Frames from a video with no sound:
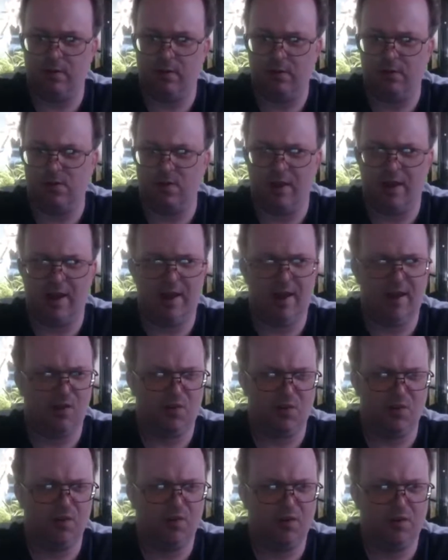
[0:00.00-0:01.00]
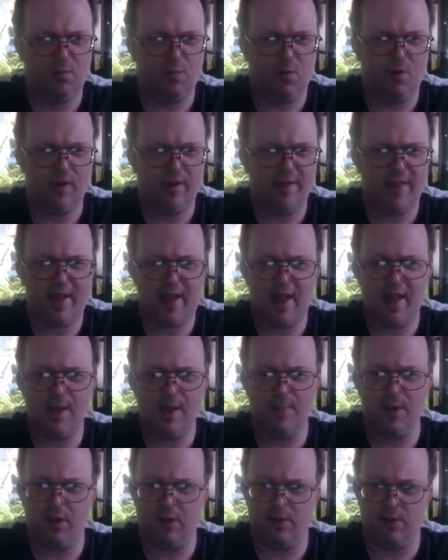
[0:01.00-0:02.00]
And I was like, hang on, why are the
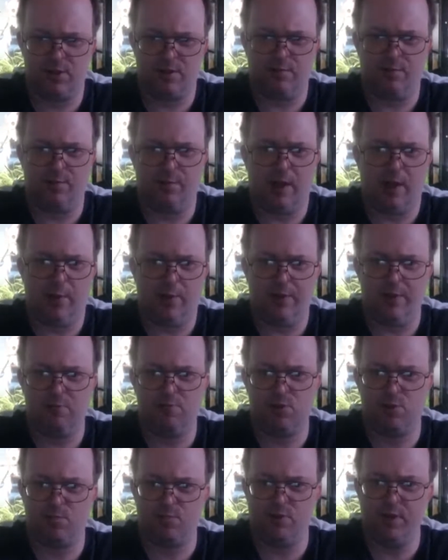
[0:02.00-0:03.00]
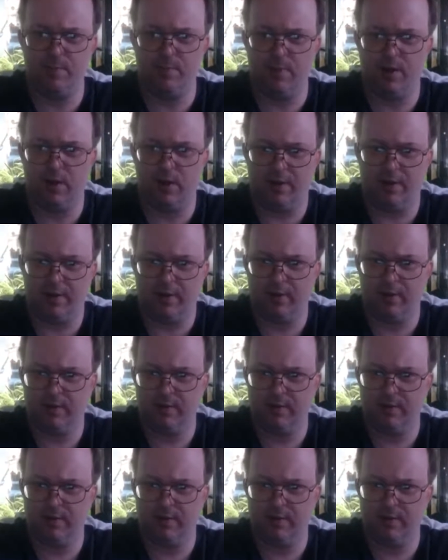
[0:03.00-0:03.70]
harebells in flower? They're a spring plant.